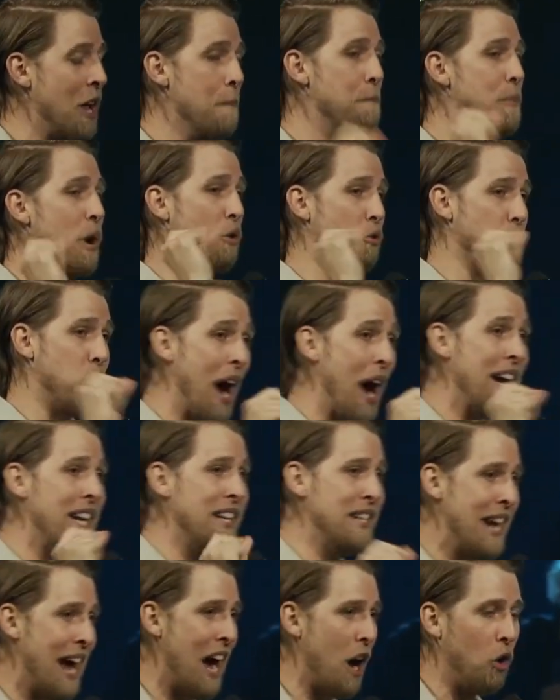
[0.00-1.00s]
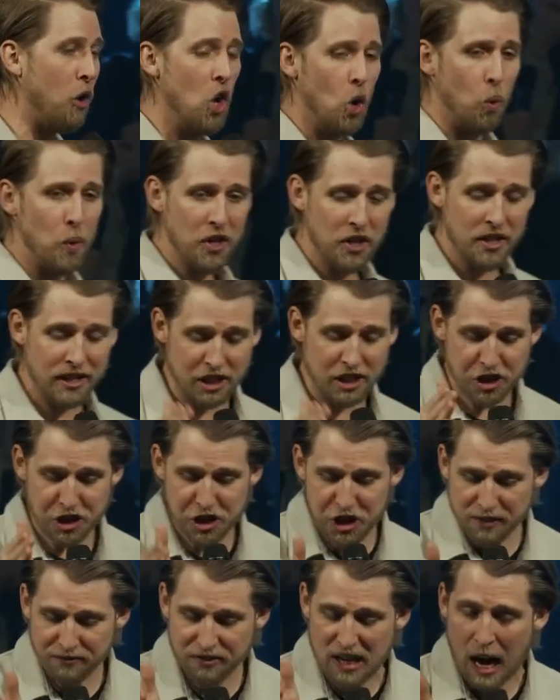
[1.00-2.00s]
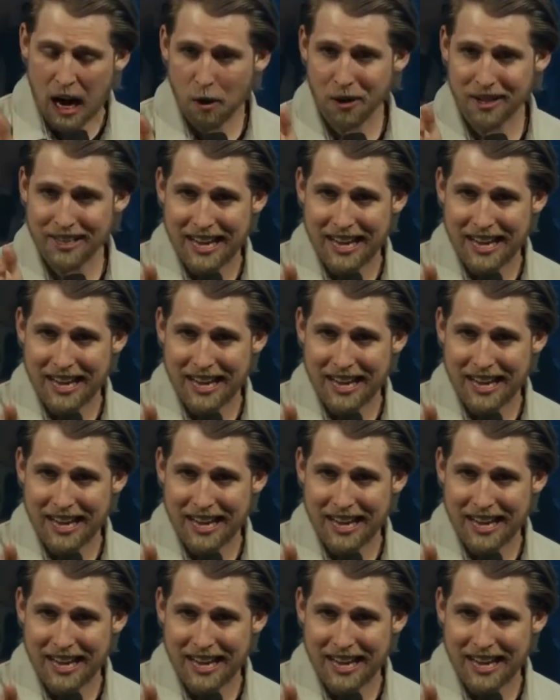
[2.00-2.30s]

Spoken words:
but right now we are going to shift our